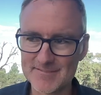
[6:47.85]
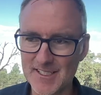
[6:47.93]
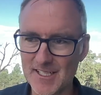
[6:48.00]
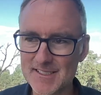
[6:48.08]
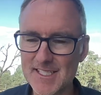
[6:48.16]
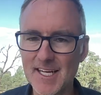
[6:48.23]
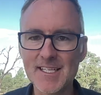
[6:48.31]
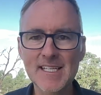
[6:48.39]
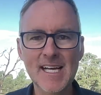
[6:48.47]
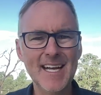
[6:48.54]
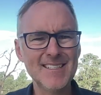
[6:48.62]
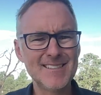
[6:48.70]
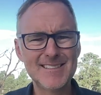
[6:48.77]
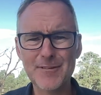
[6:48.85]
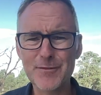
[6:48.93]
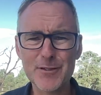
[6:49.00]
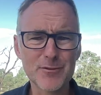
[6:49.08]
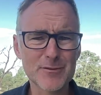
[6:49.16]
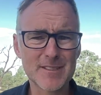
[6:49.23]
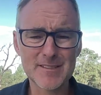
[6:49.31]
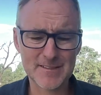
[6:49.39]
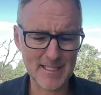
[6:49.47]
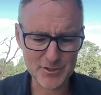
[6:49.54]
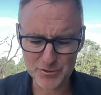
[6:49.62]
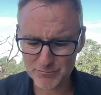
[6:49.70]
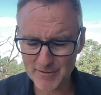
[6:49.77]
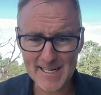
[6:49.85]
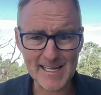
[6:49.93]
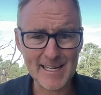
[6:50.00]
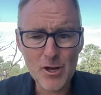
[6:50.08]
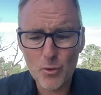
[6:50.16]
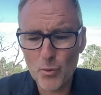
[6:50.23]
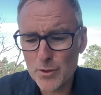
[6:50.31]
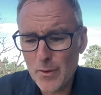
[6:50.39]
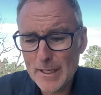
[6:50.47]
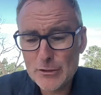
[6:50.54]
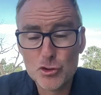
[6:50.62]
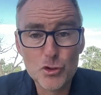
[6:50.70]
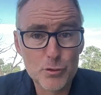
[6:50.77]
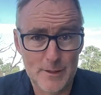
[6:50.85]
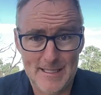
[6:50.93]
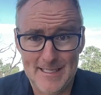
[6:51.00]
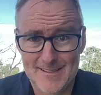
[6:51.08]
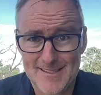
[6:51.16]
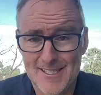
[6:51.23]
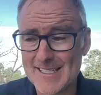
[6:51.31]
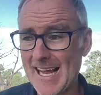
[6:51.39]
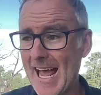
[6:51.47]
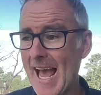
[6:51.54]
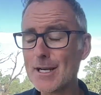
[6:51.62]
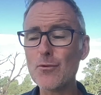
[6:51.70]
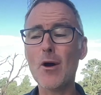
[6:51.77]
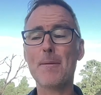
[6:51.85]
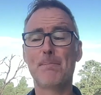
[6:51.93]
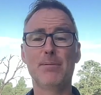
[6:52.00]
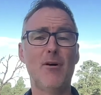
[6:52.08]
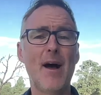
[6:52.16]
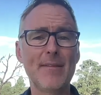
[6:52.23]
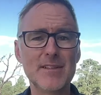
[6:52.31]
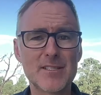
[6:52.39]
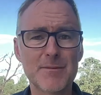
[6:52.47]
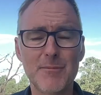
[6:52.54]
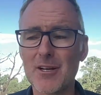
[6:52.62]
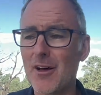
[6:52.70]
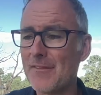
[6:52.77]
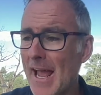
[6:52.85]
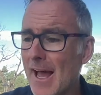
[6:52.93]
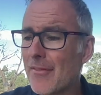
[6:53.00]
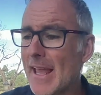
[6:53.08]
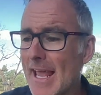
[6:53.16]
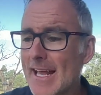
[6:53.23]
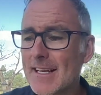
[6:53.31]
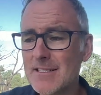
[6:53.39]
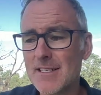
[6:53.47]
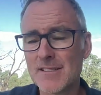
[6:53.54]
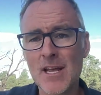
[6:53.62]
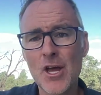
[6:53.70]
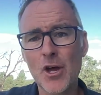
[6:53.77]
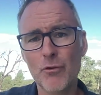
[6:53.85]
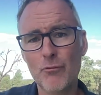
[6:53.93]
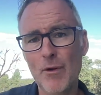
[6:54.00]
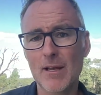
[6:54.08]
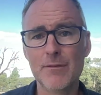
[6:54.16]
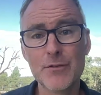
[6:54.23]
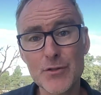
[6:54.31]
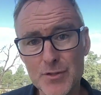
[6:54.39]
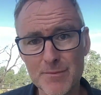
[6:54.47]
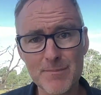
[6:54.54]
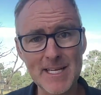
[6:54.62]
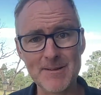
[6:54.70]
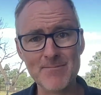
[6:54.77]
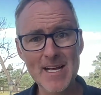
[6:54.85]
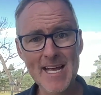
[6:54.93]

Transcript: Okay, it's difficult to see as you're reading, what do I do with this? Okay, how do I apply this to my life? How the heck is this relevant to me?